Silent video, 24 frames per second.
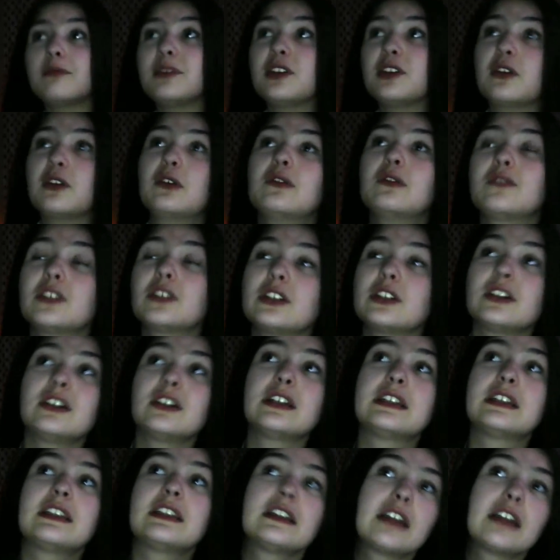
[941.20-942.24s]
me over,
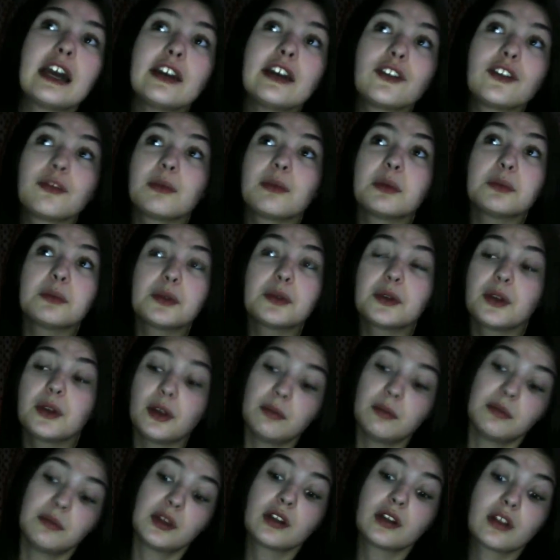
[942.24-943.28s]
and then I remember
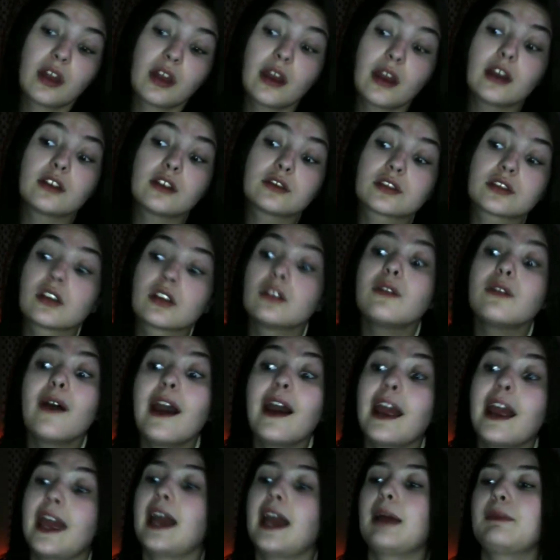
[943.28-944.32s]
them being like, so
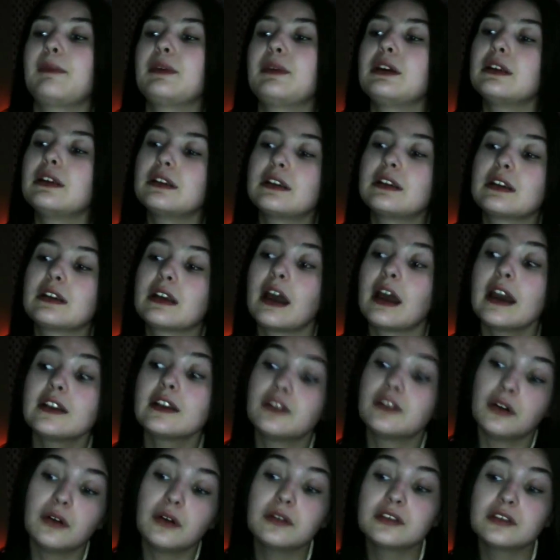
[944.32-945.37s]
what happened? And I
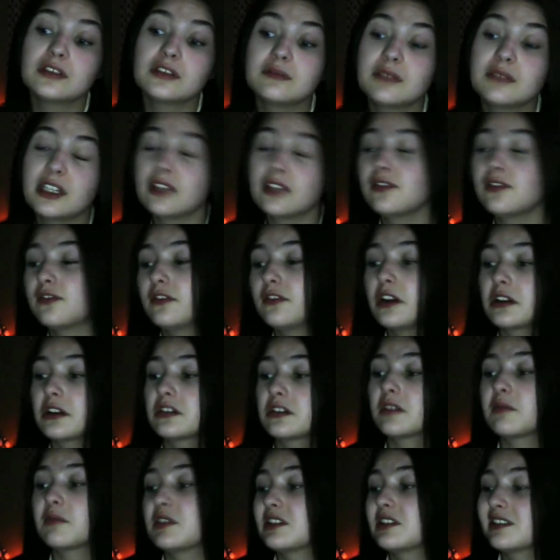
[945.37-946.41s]
told them they
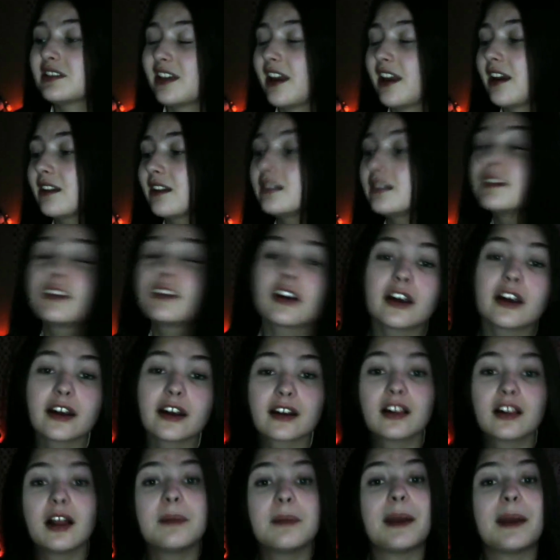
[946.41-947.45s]
fucked up the sand in our
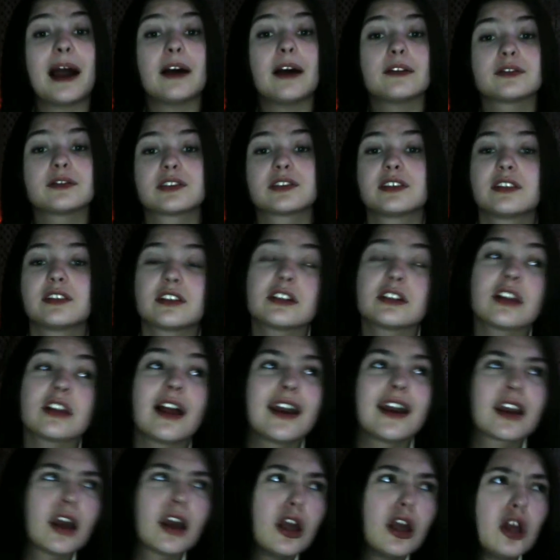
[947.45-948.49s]
clubhouse, and they're
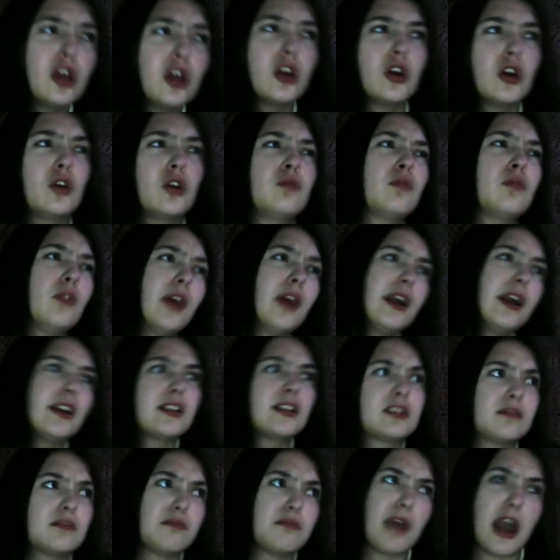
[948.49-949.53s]
like, well, that
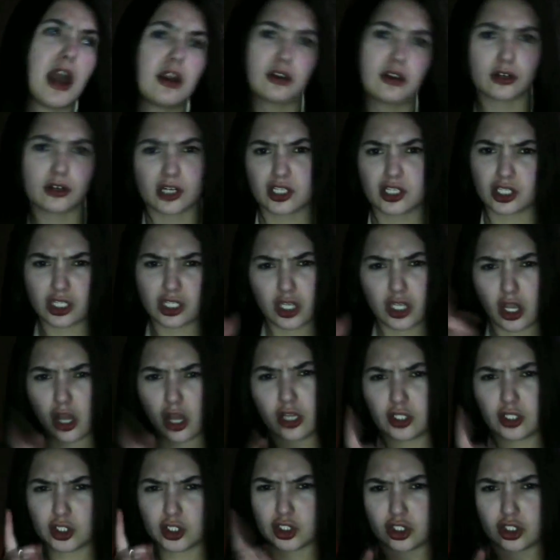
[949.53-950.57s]
doesn't matter, it's
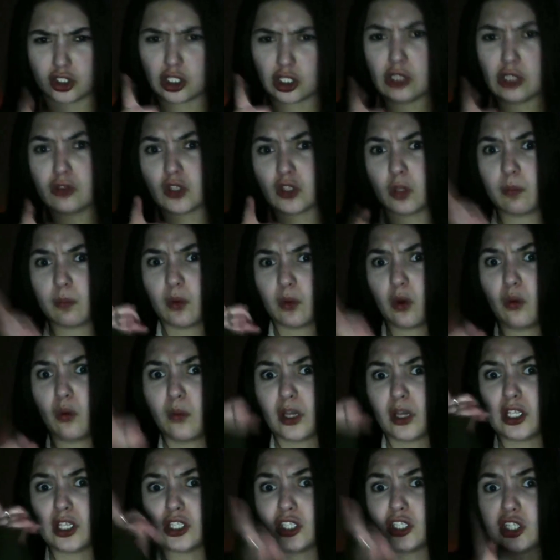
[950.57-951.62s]
unexcusable
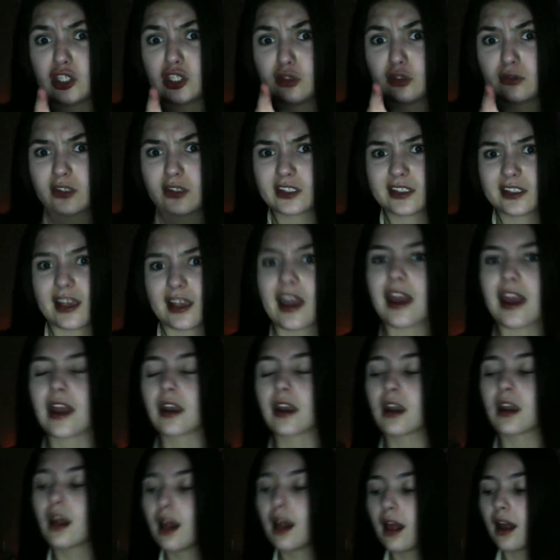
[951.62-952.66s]
what you
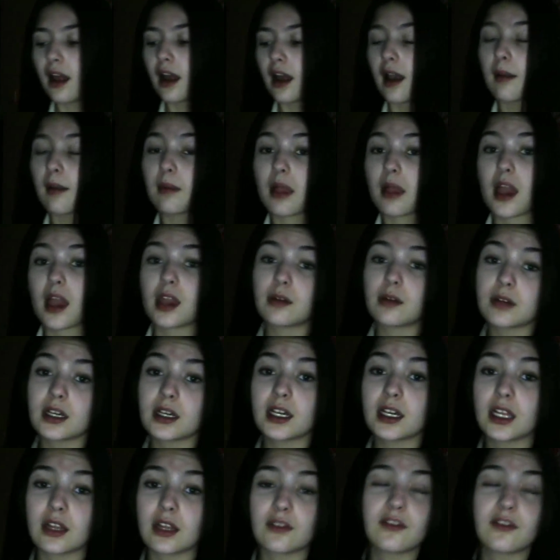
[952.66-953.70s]
said. And I'm like,
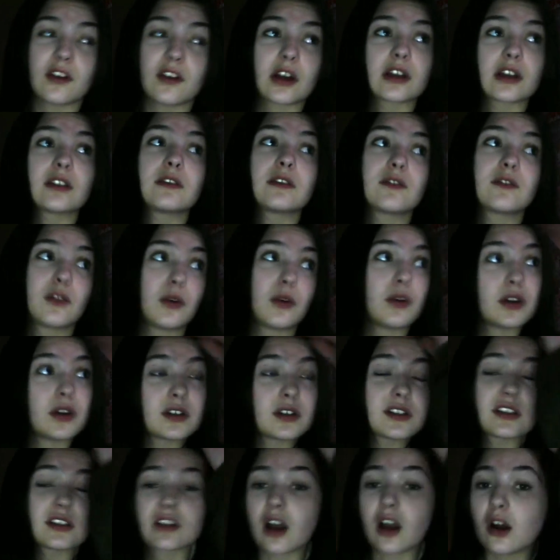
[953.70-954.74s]
well, fucking
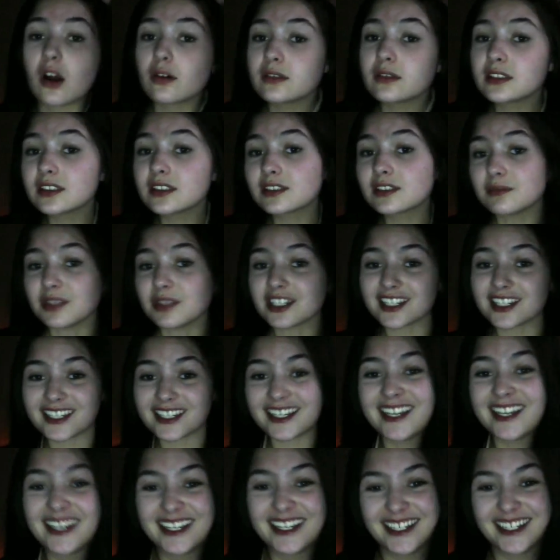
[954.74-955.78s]
course, it's always me.
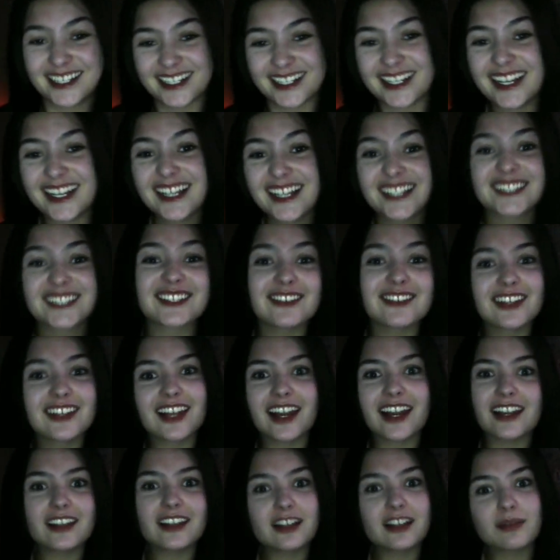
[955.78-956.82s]
So then
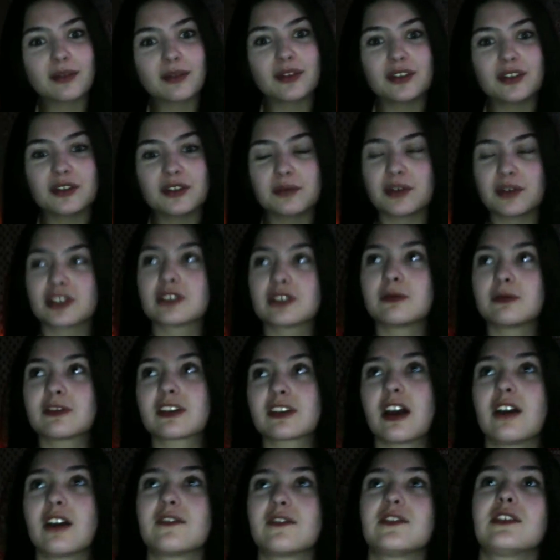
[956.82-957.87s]
I ended up going to the principal's
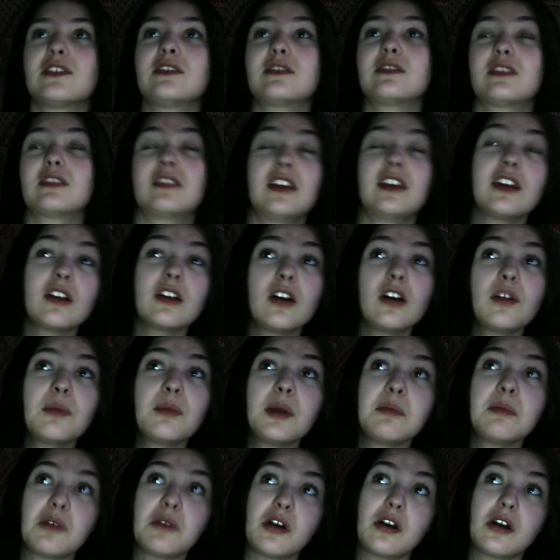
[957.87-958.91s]
office, and they called my
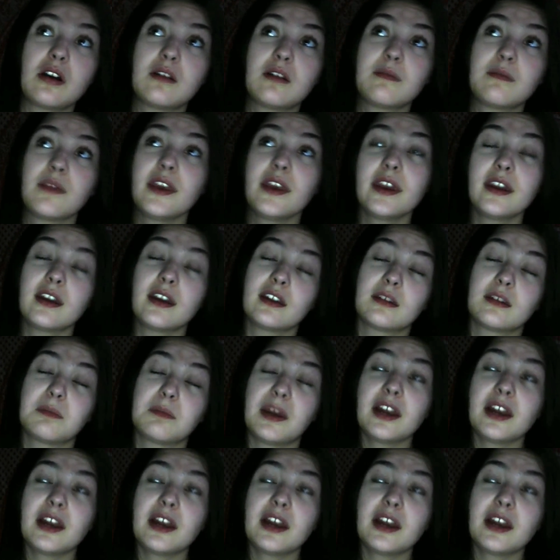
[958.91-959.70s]
mom, and